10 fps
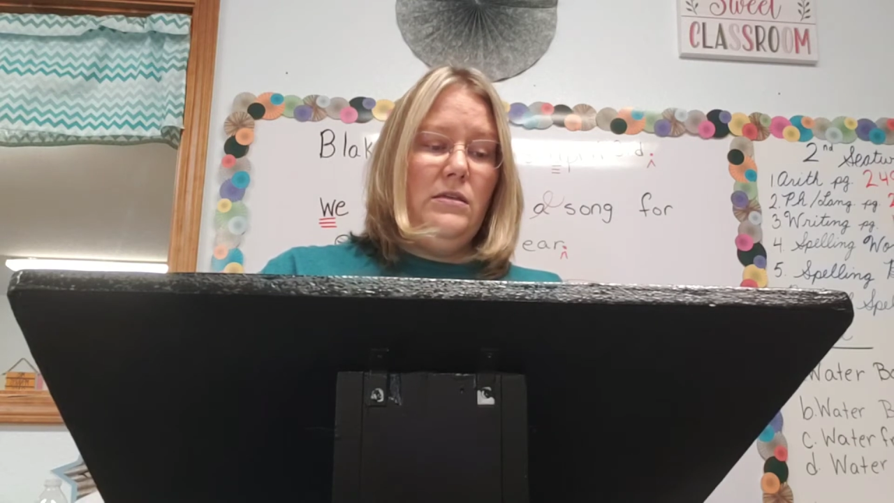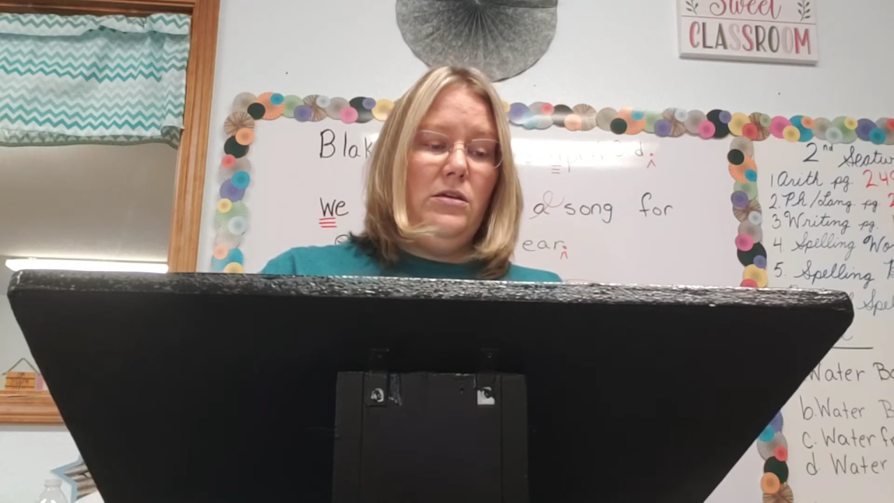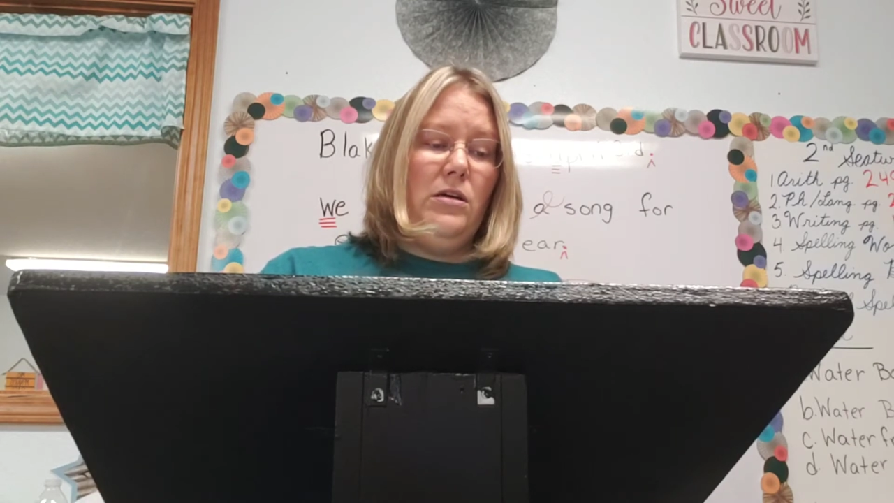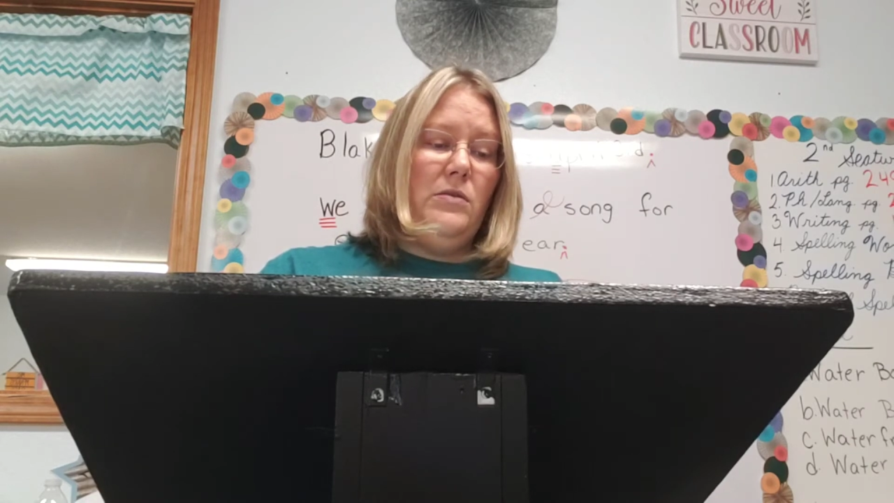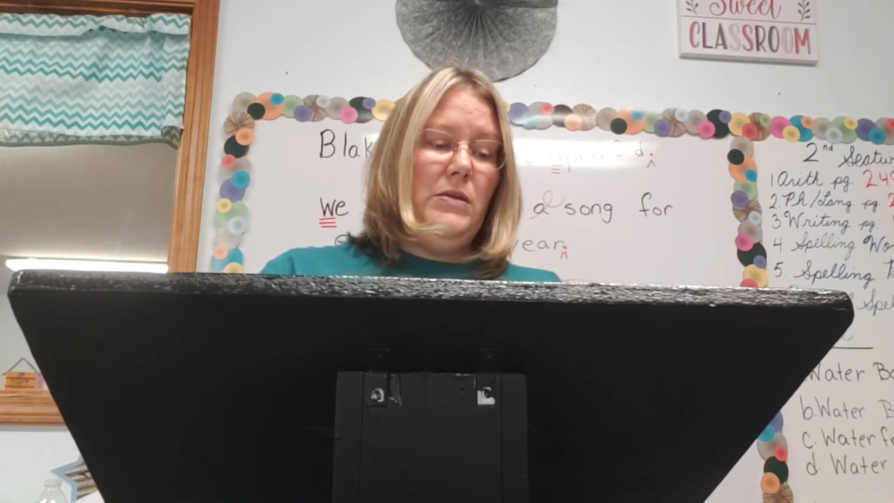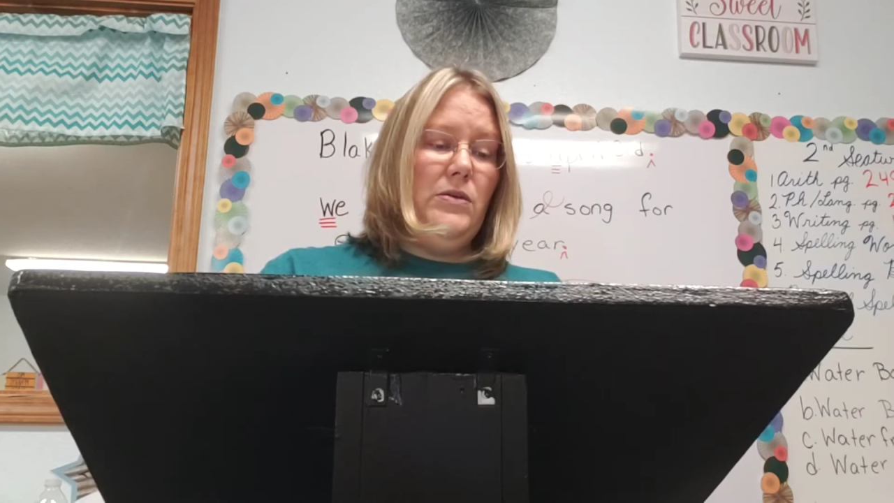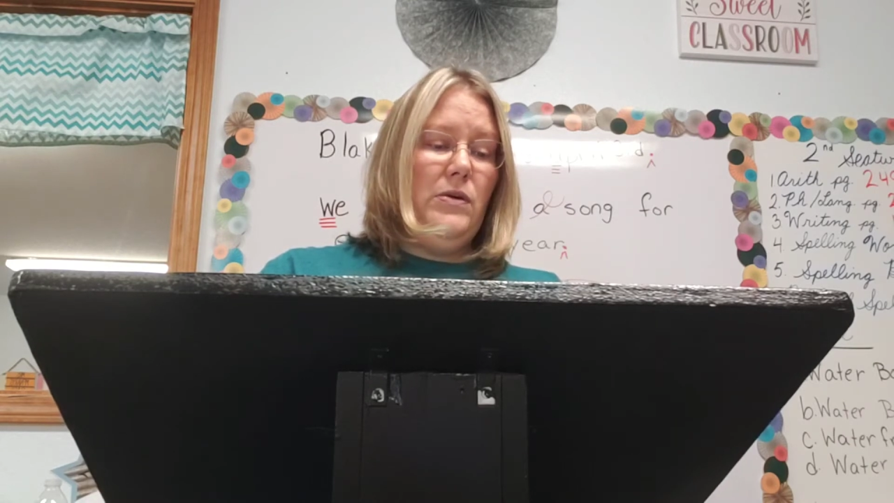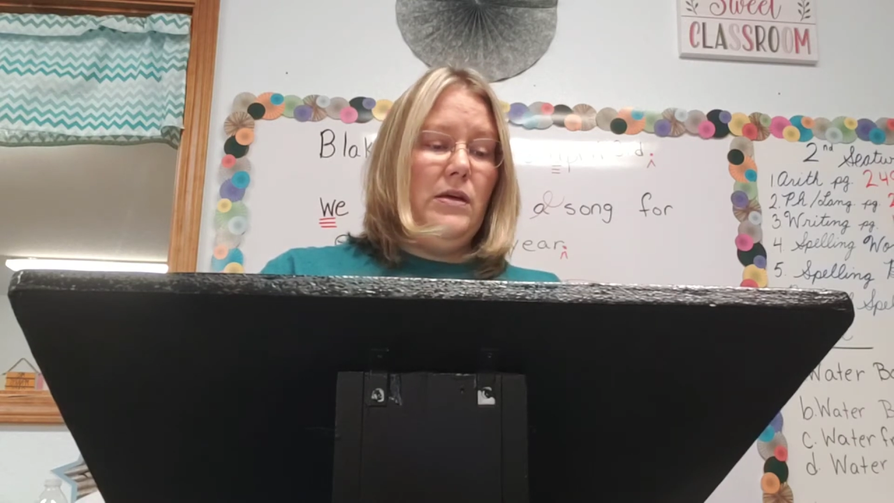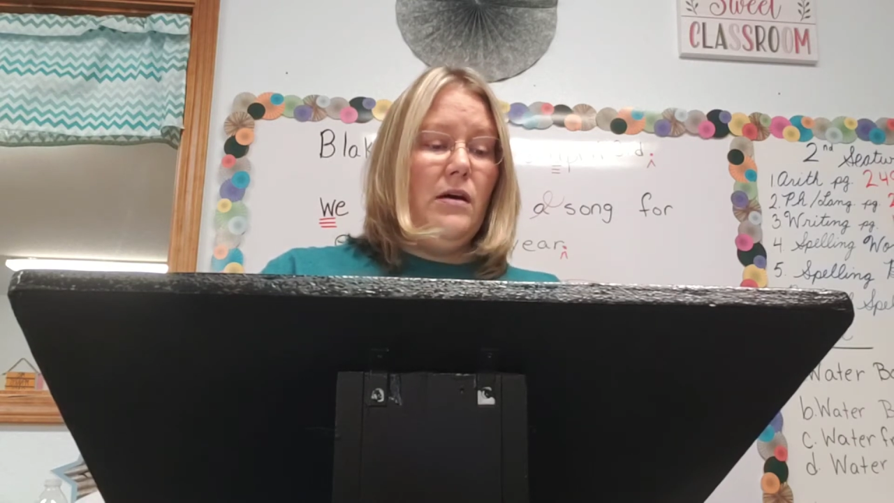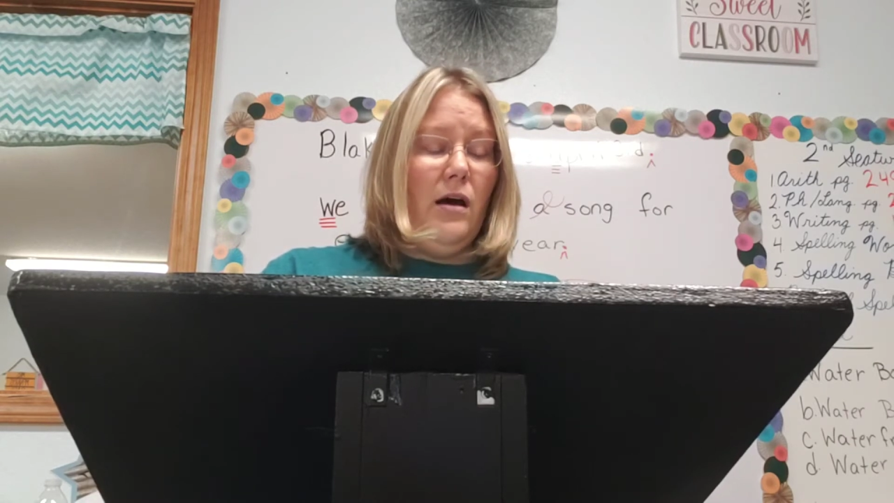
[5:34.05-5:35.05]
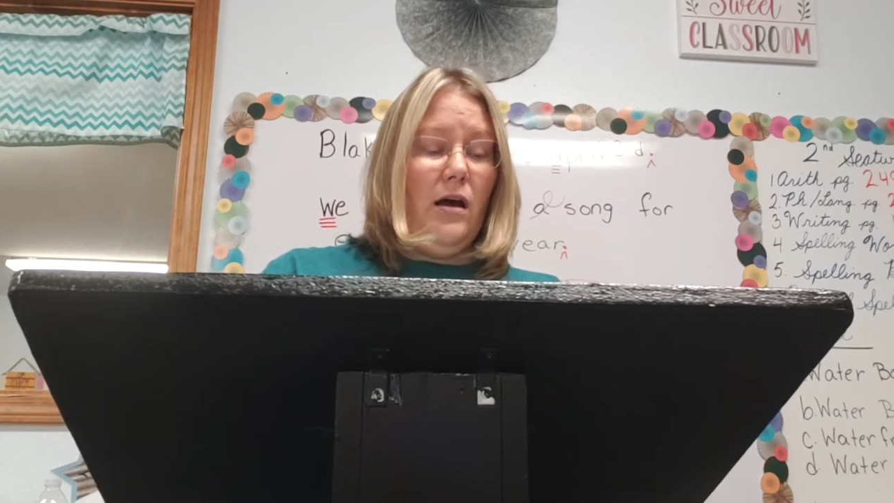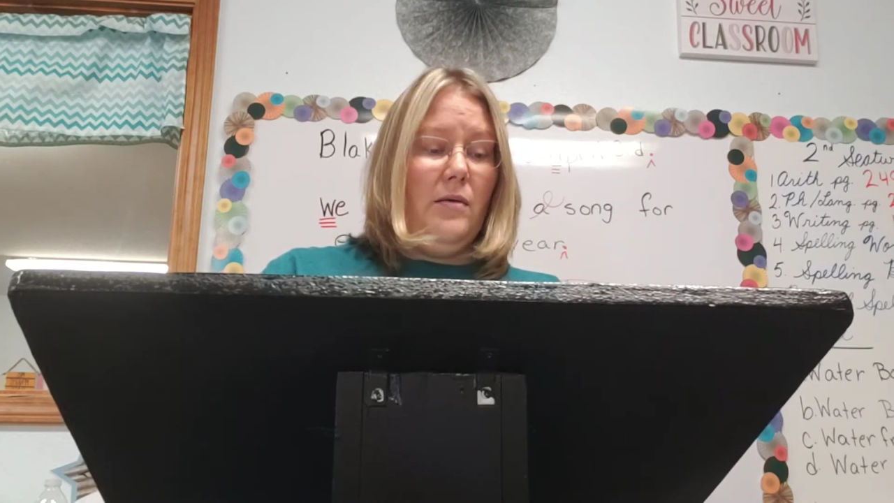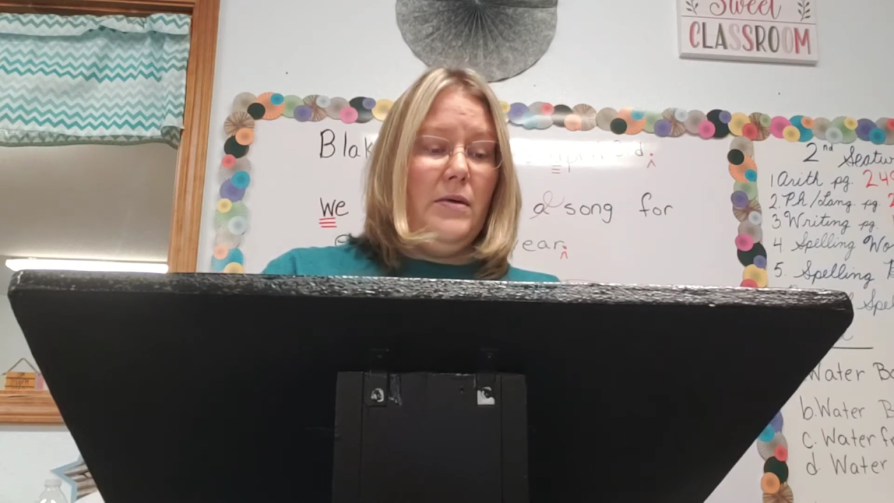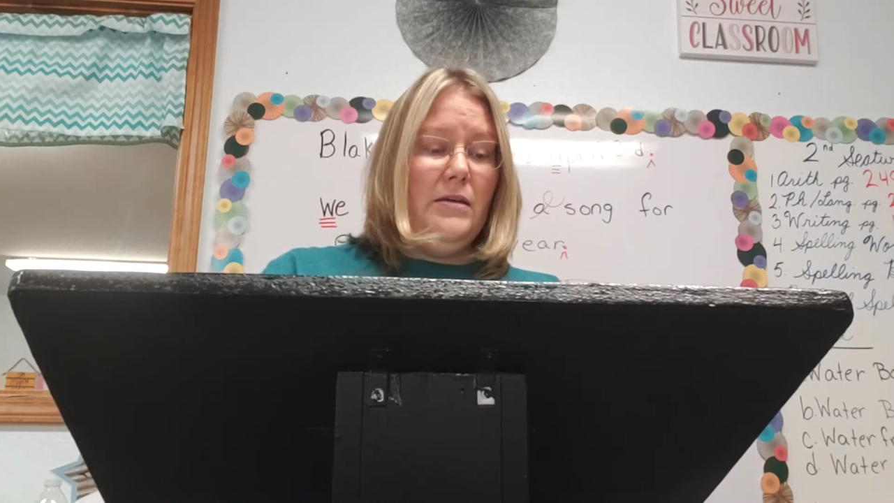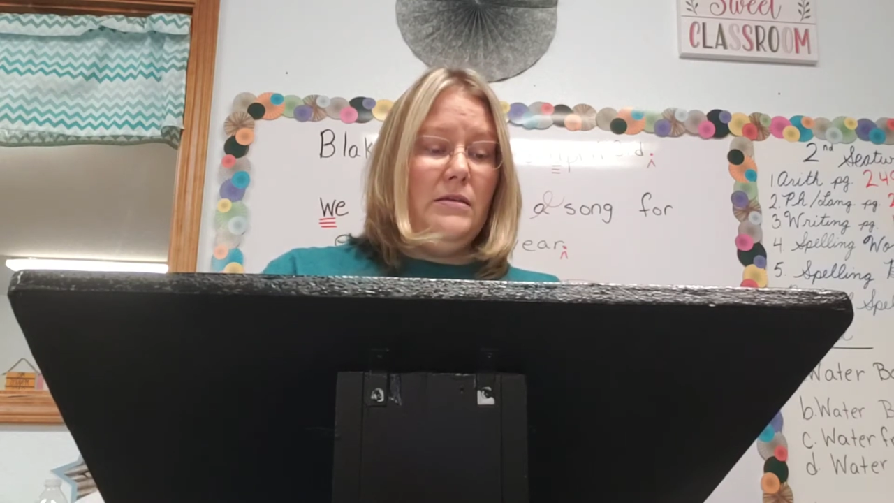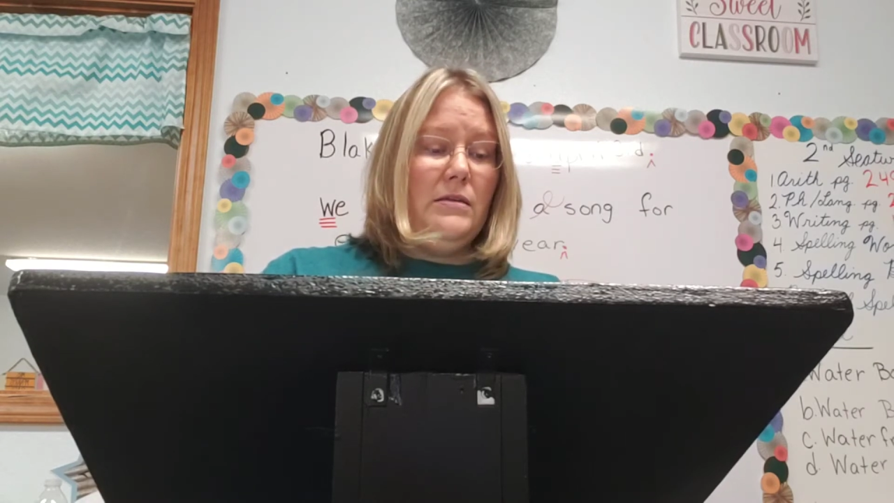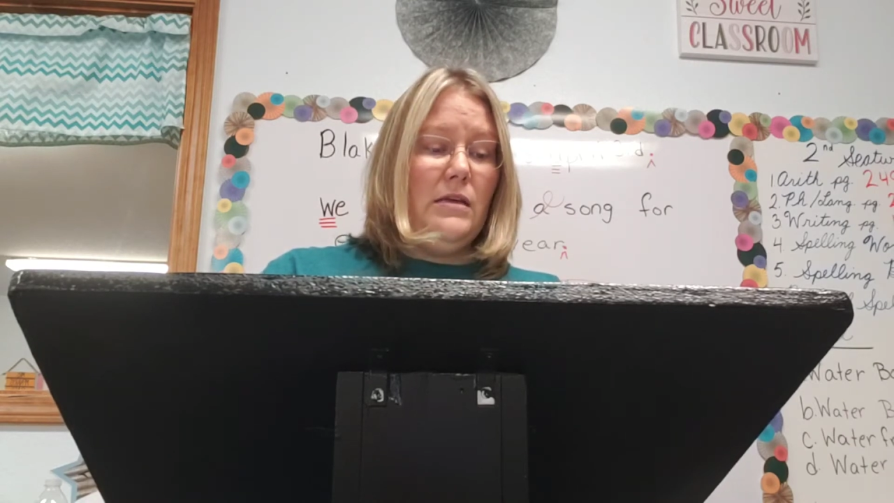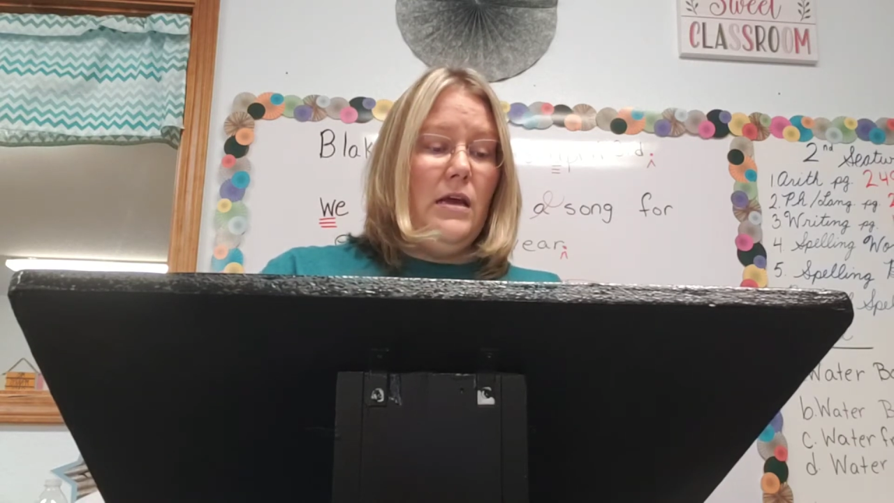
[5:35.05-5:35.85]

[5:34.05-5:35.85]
You're going to be doing commas.